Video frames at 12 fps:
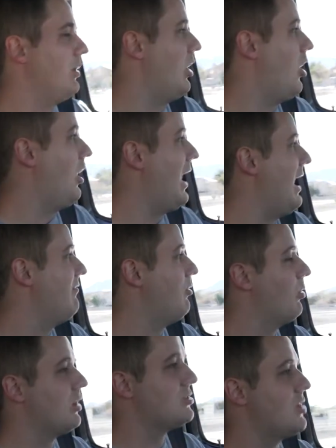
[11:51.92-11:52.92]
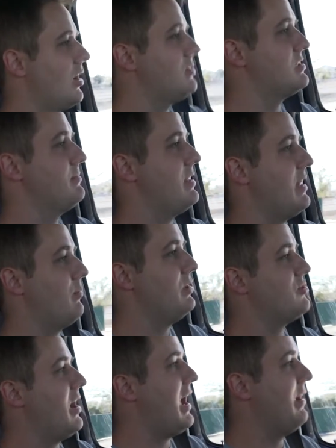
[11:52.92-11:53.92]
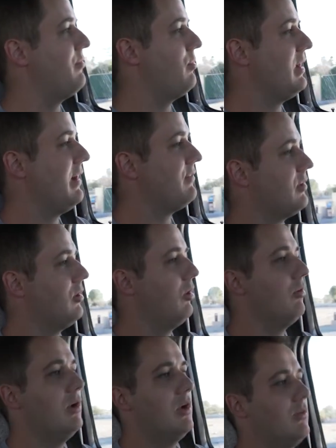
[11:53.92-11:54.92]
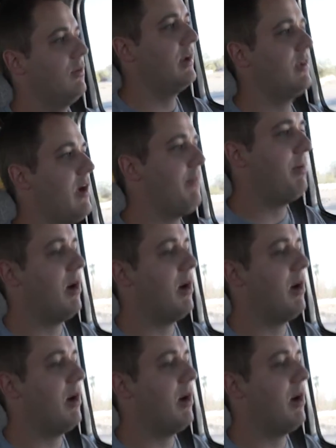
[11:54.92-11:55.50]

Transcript: we all have a work truck or something that we drive when we have to go run and grab